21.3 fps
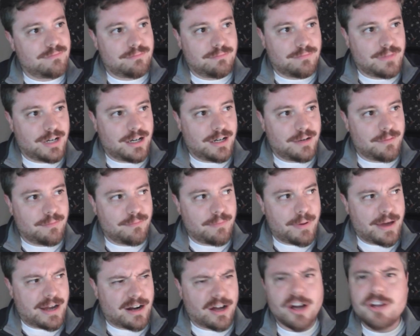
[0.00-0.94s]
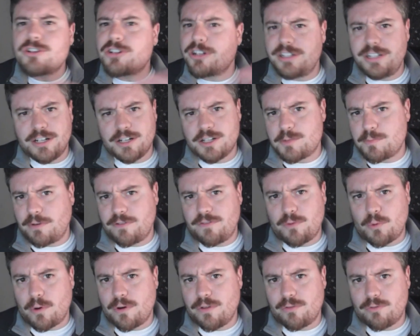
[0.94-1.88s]
about 100 years
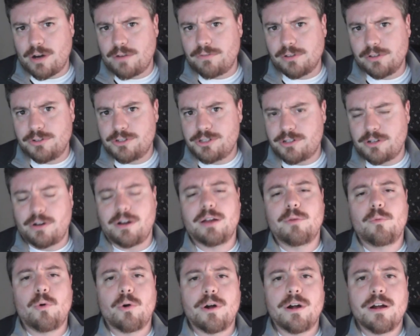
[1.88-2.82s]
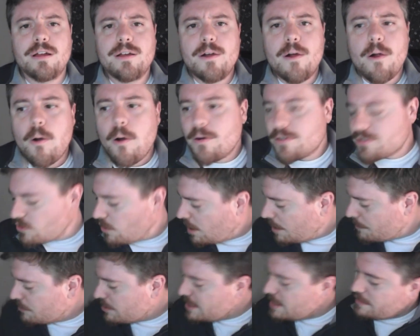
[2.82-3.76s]
before the Revolutionary War. So
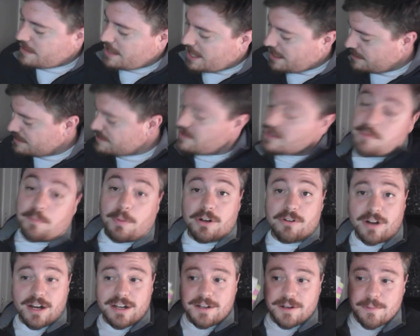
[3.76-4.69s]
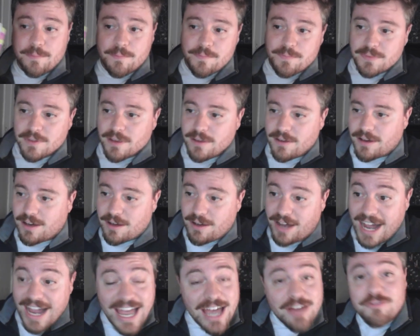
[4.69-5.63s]
I'm reading that. It's this book right here.
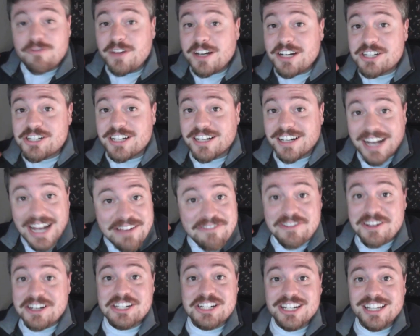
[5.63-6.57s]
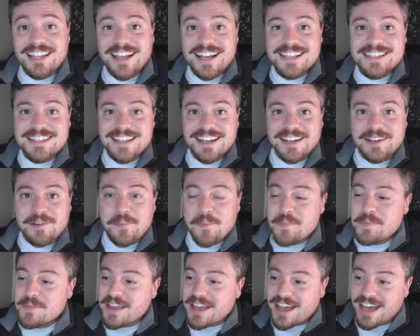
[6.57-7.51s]
I have finished it. I finished it last night,
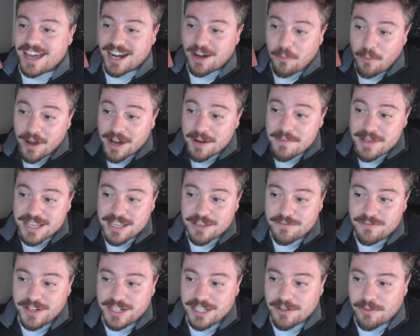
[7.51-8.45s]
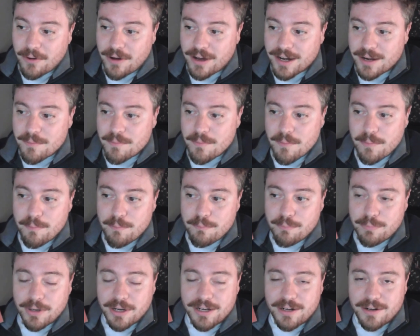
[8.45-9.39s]
and I want to make a video on it,
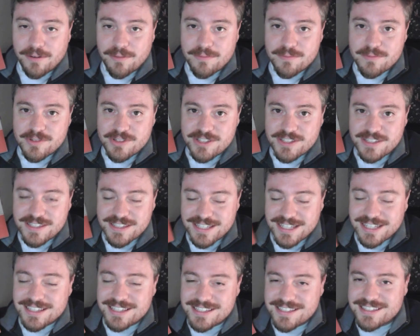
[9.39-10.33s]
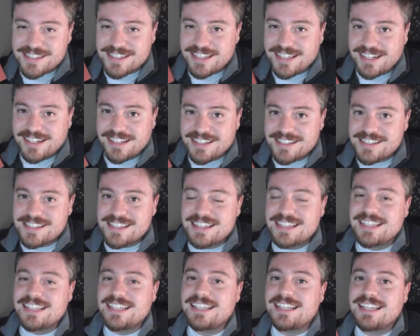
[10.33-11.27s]
but since it is
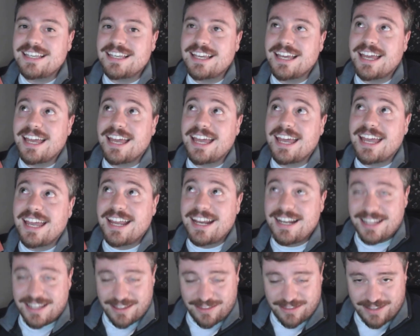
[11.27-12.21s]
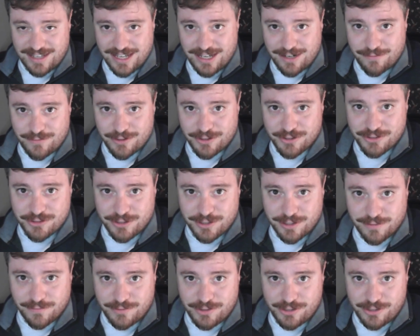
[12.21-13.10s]
the 80th anniversary